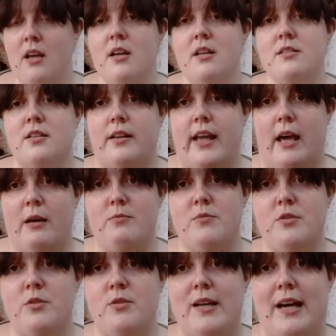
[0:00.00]
So yeah,
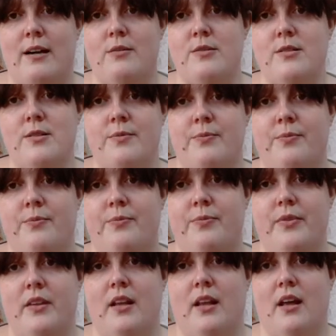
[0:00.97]
2 dowels,
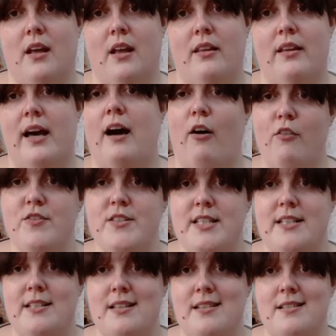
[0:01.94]
and that
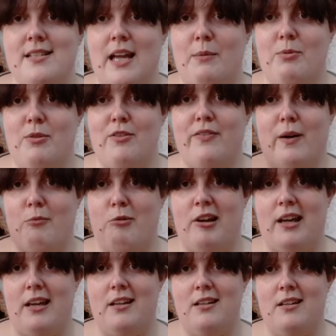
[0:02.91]
obviously didn't staple the
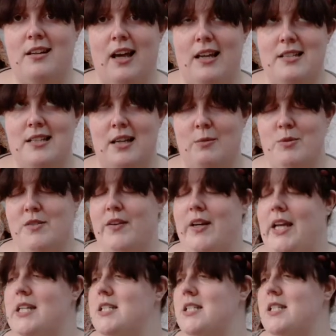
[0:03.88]
fabric in until he was
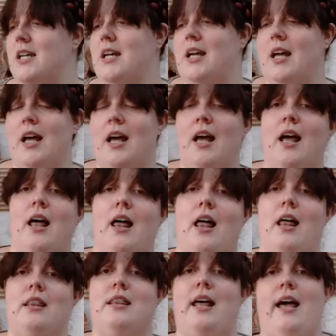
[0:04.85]
finished.
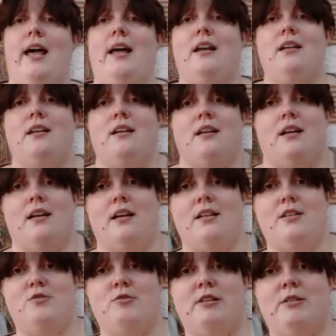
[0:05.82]
And then
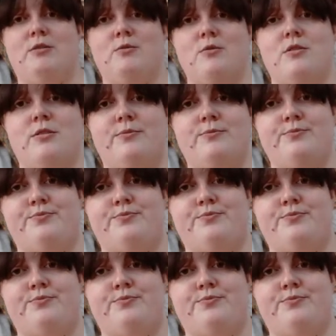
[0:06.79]
he drilled